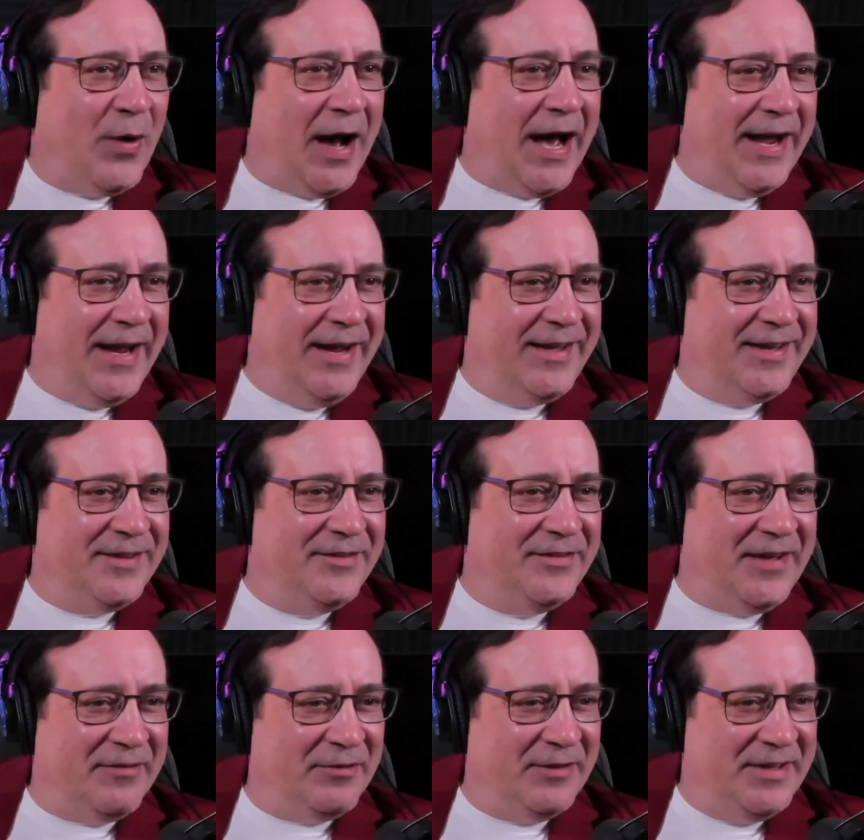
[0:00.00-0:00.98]
I can
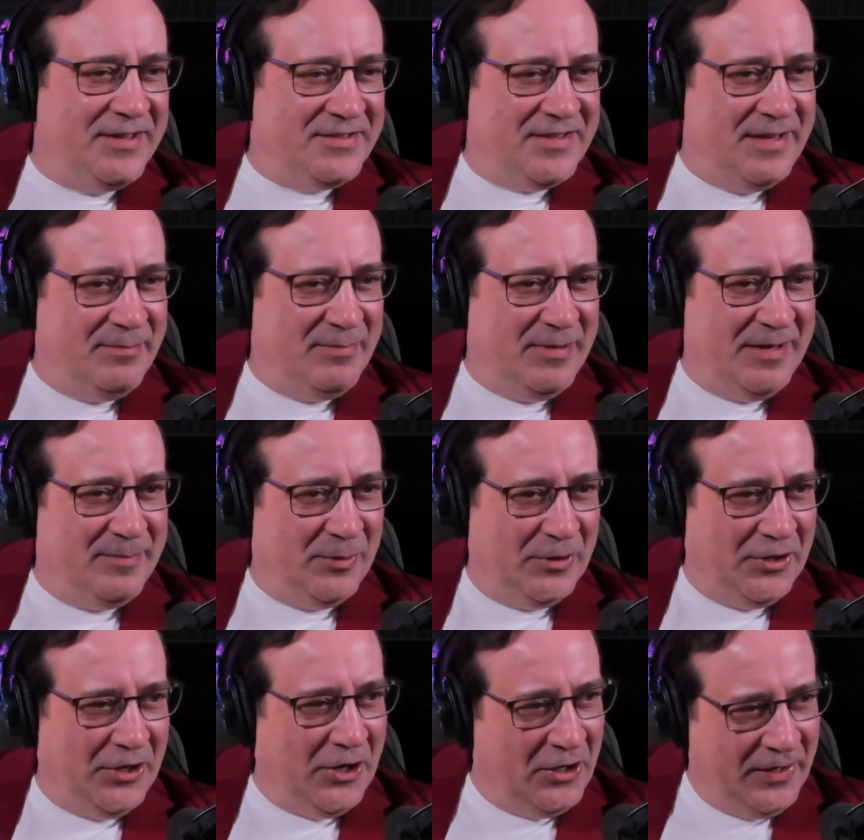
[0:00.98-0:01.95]
definitely see
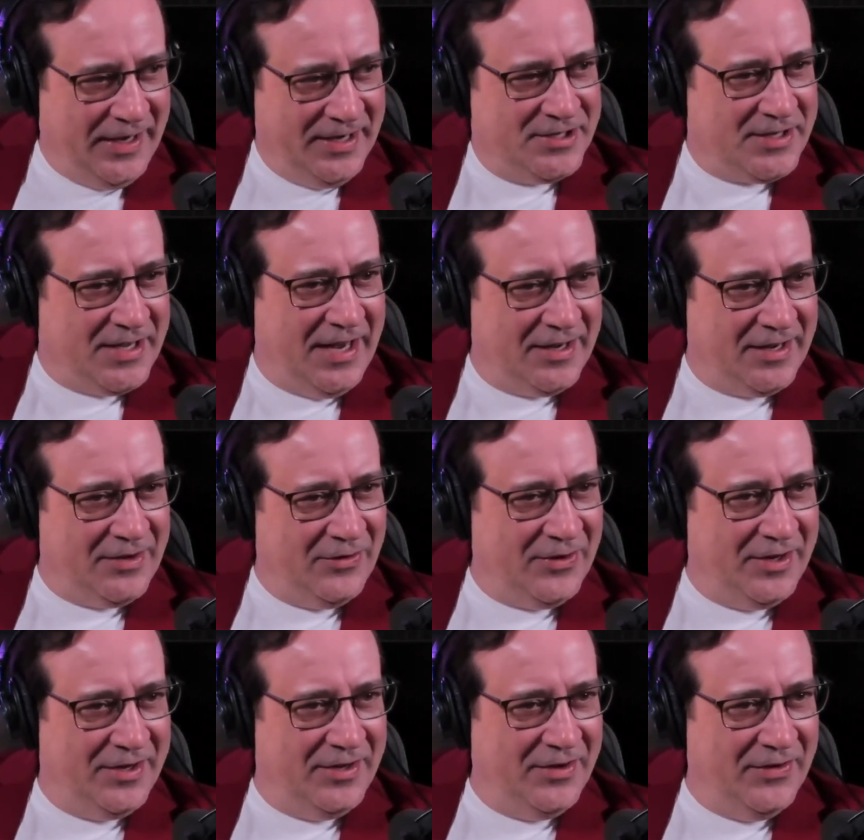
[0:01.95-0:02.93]
people in our age
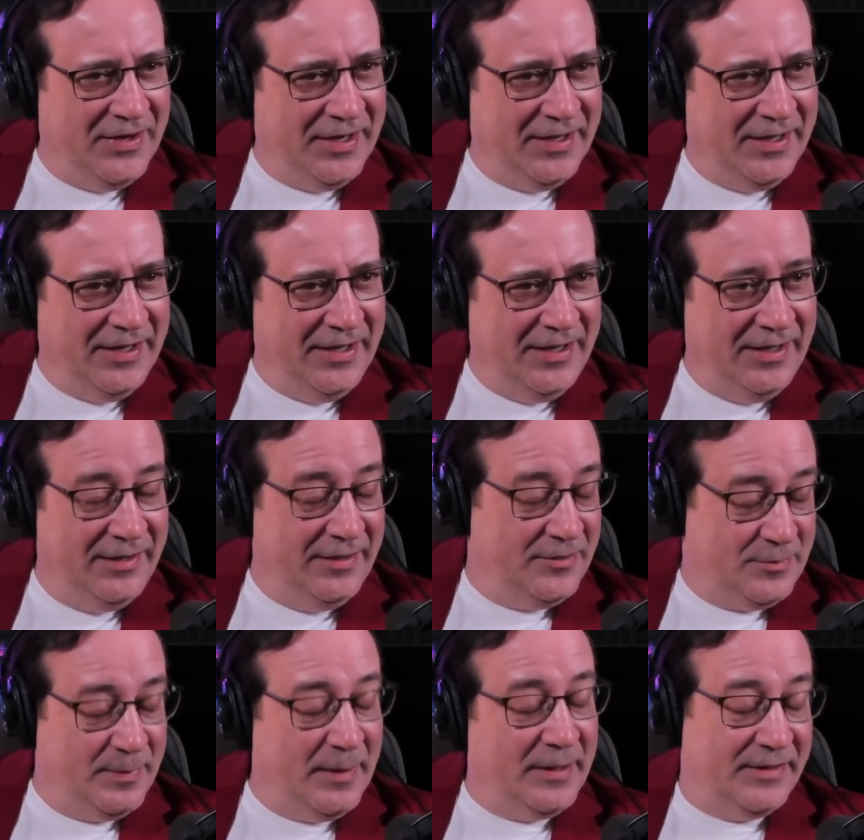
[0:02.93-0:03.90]
category going
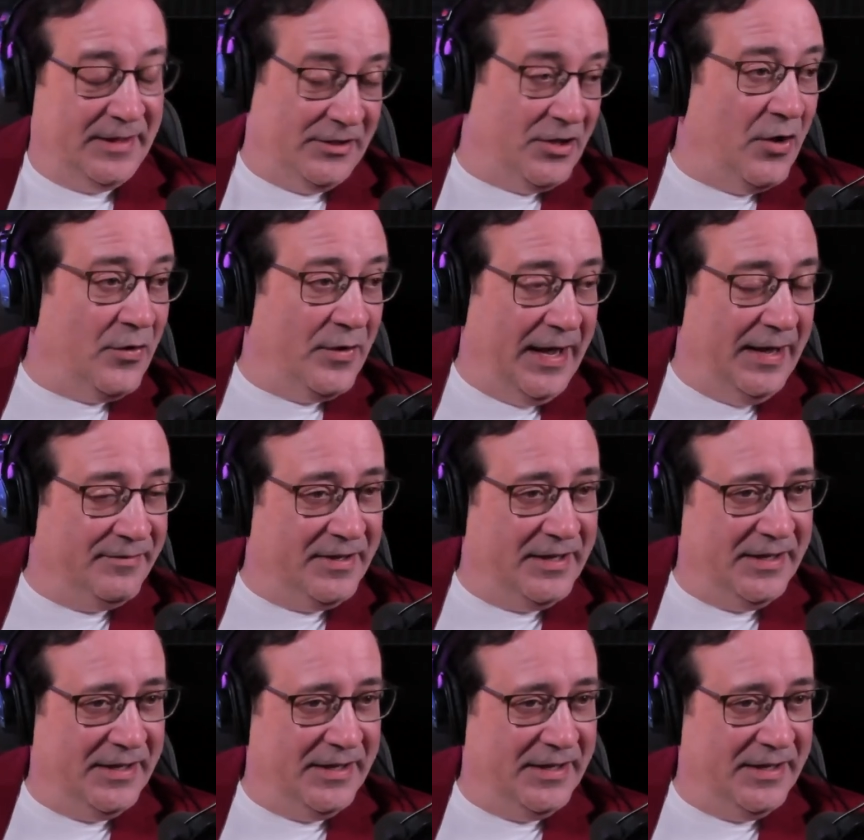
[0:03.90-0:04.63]
that don't have mm-hmm.